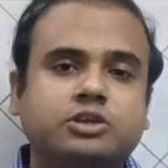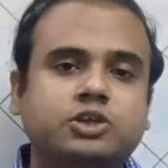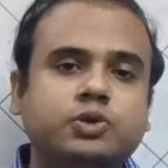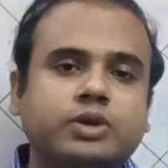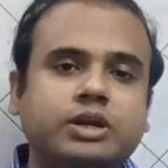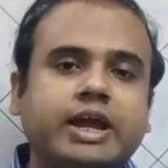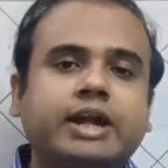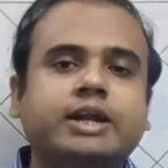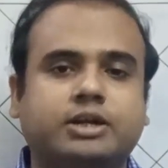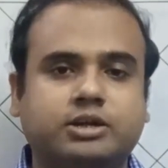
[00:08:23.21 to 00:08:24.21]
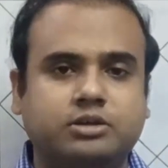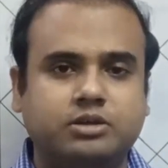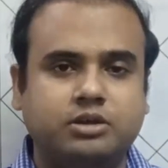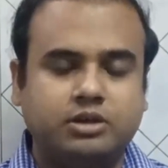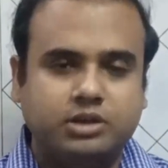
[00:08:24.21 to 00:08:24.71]
You will get it,
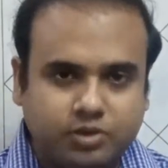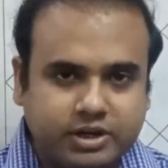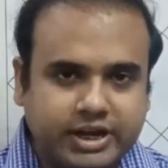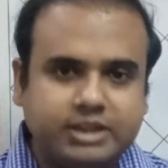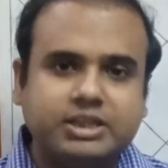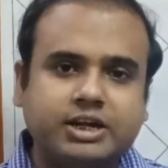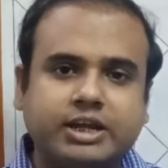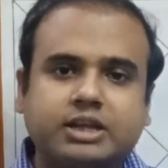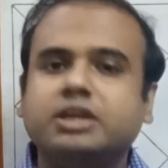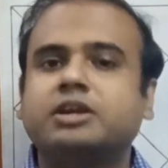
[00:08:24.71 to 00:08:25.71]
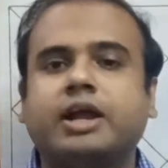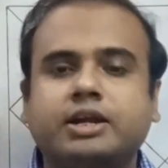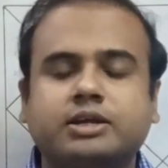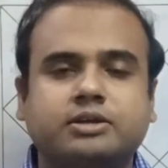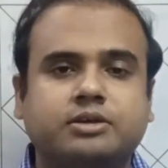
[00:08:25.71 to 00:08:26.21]
you will get the technique right
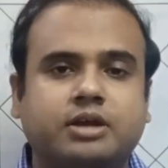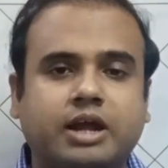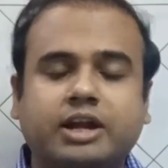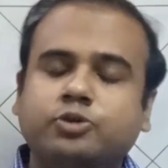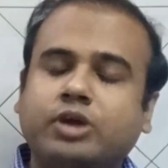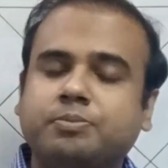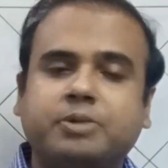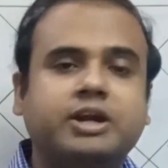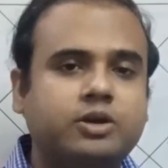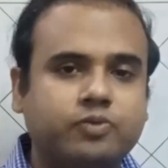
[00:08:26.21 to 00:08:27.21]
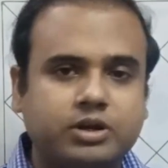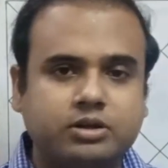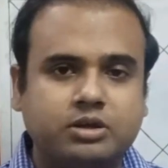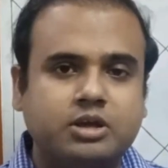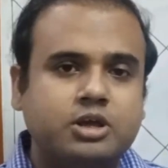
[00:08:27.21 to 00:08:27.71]
and you can predict well.
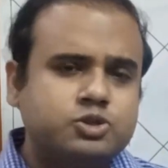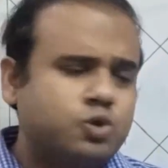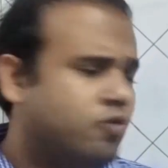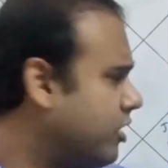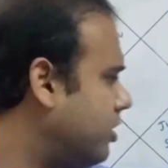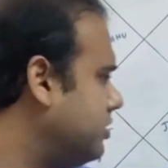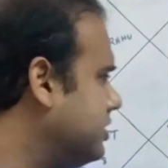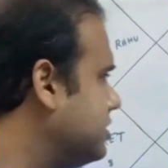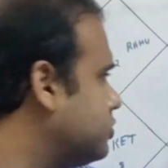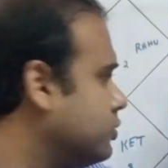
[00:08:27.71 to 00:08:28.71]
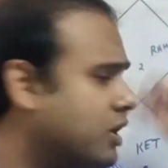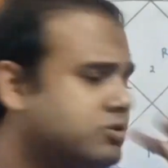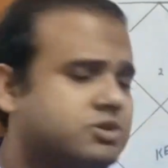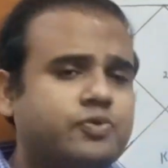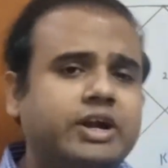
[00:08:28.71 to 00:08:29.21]
So overall this
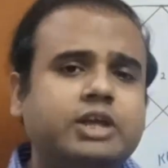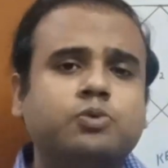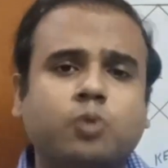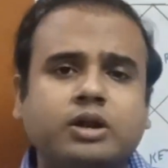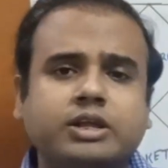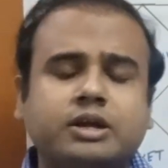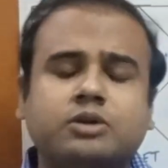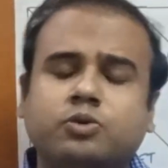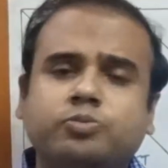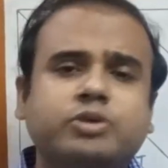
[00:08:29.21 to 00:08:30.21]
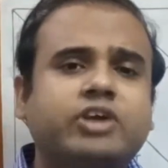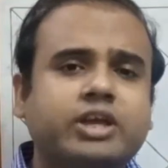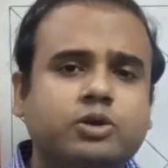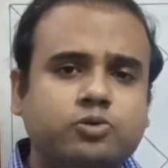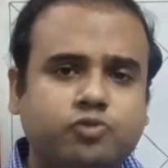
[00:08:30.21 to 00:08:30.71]
2021 year would be very
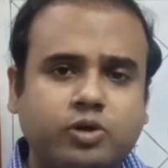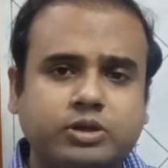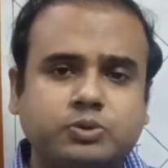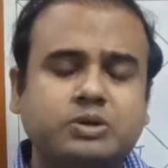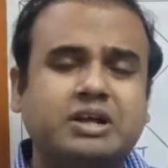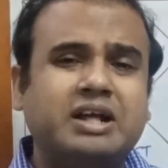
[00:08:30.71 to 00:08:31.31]
good for you.